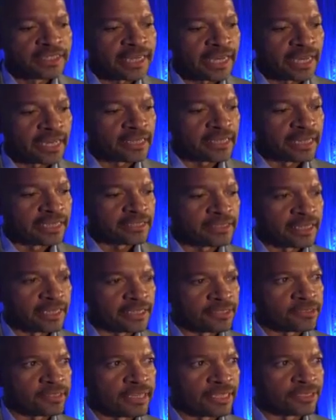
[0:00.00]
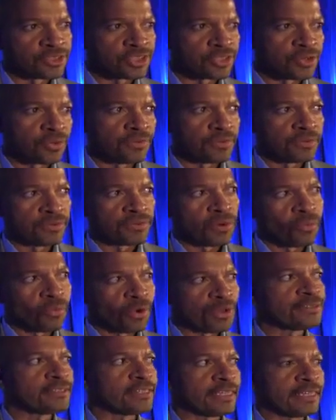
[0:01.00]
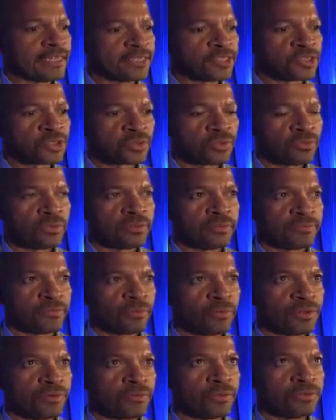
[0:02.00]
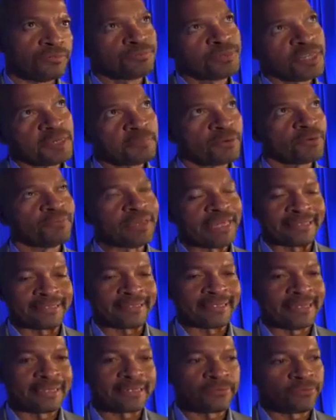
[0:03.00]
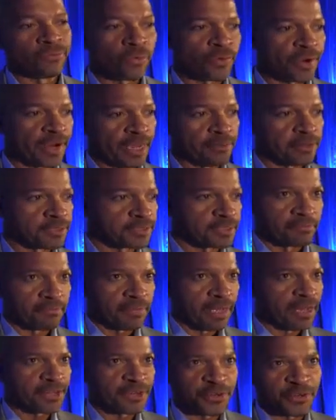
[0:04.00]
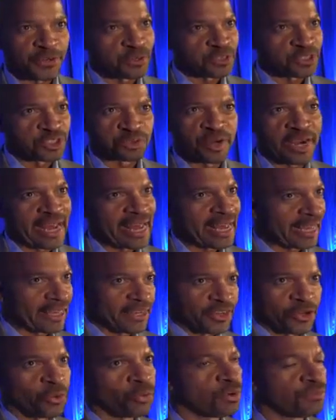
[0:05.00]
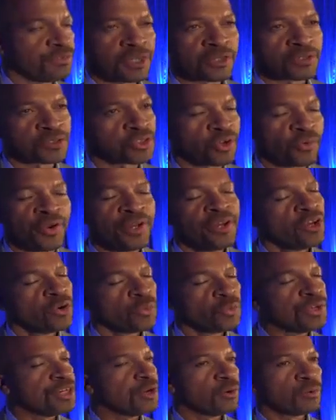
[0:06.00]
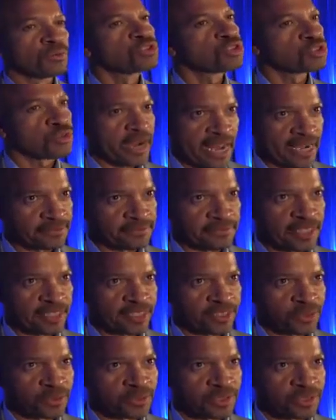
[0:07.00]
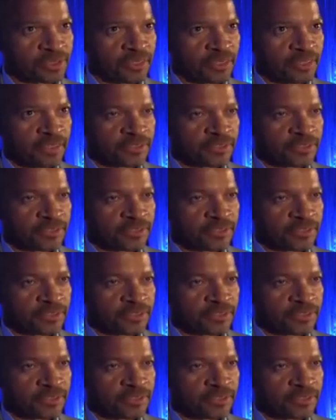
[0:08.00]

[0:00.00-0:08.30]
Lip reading: Yeah, and so the one thing is, when people may think we're able to monitor and track and know where vehicles are going. We don't track vehicles.